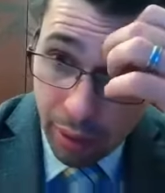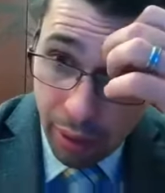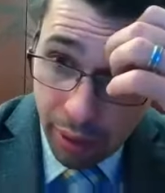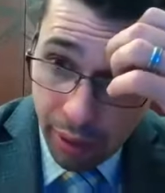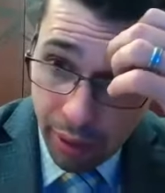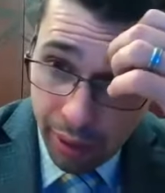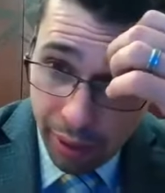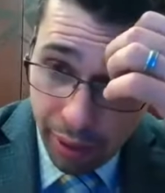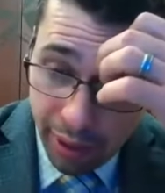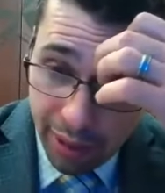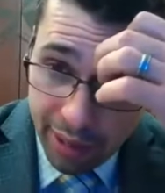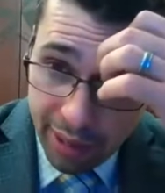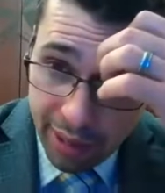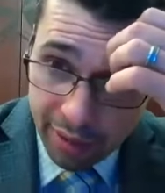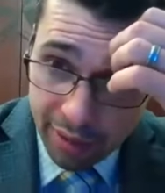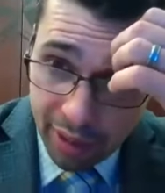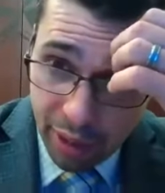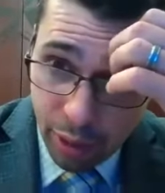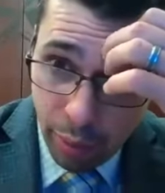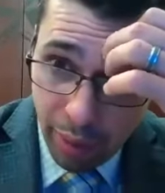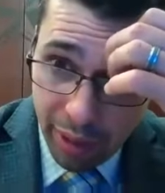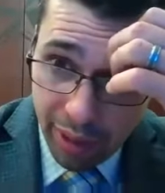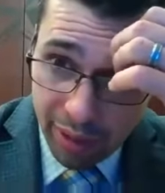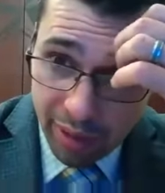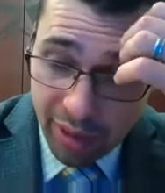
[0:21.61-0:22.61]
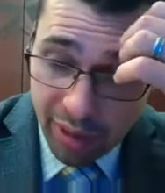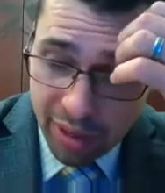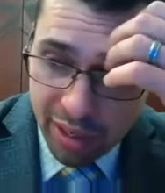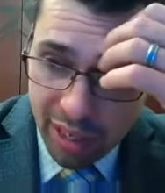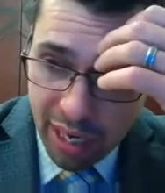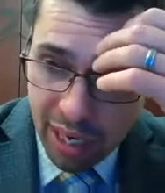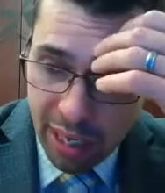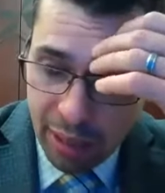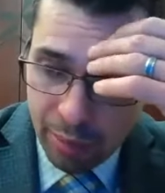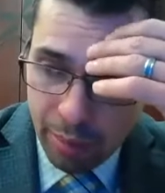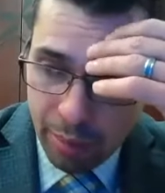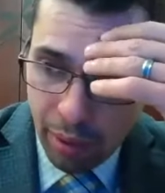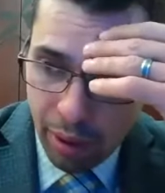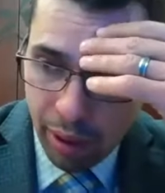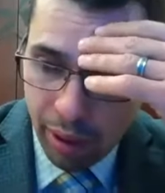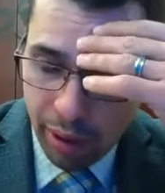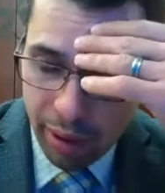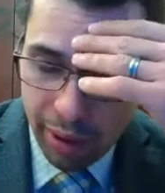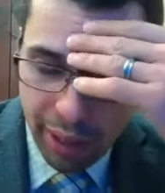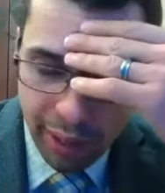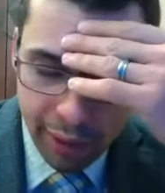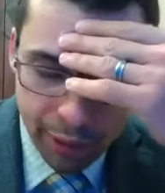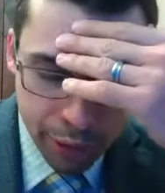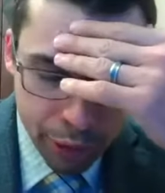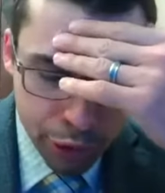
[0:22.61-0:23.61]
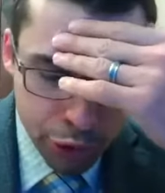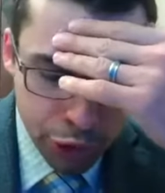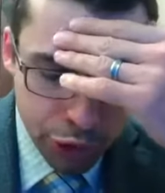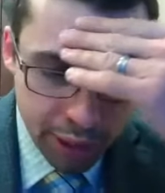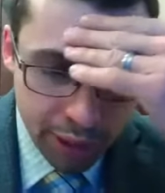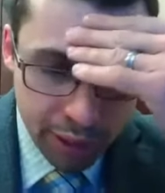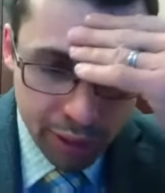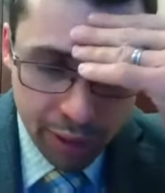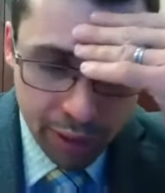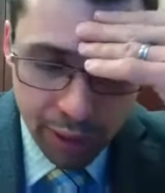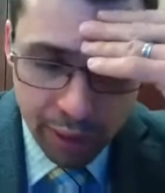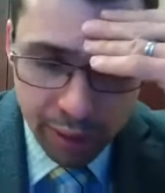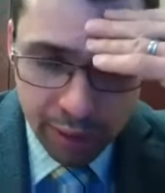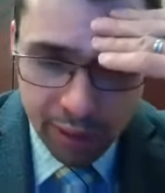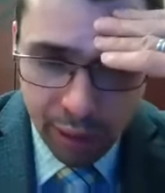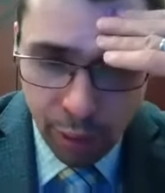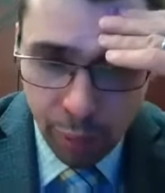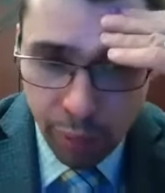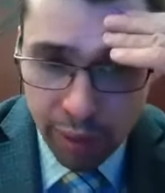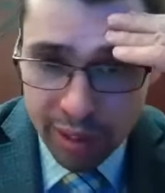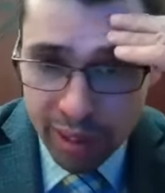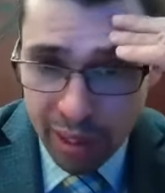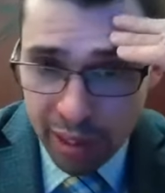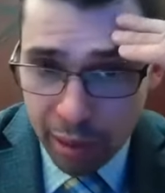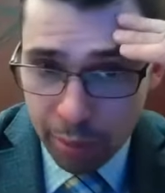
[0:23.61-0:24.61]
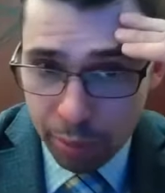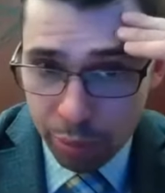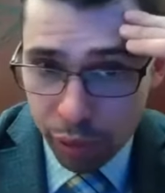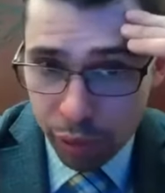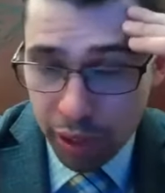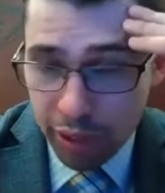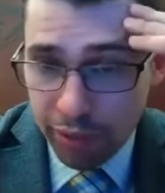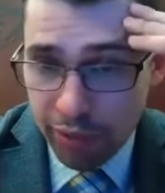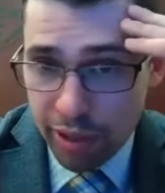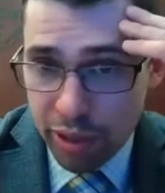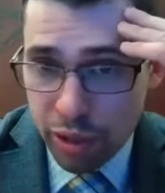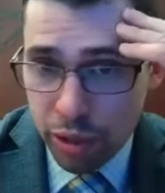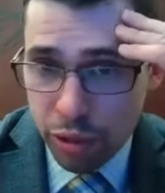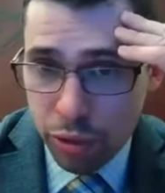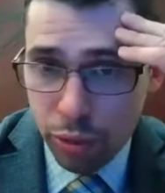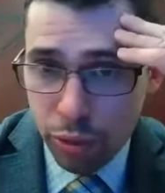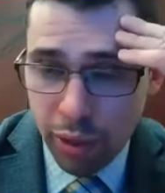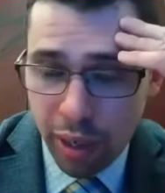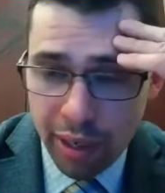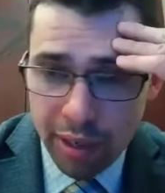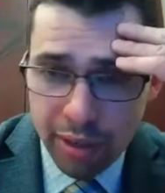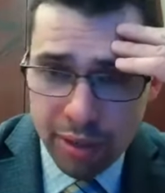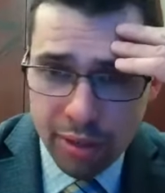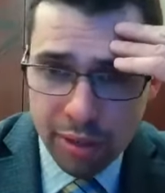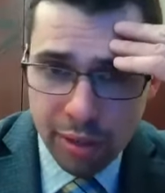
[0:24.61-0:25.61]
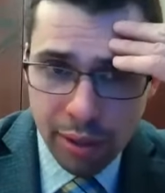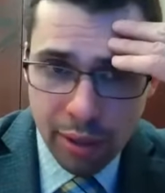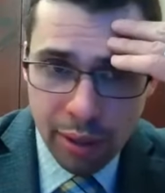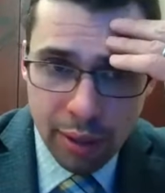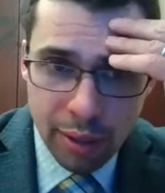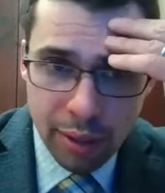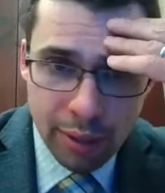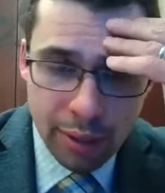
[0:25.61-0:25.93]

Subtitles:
I didn't think we had the same energy that we did the previous two nights.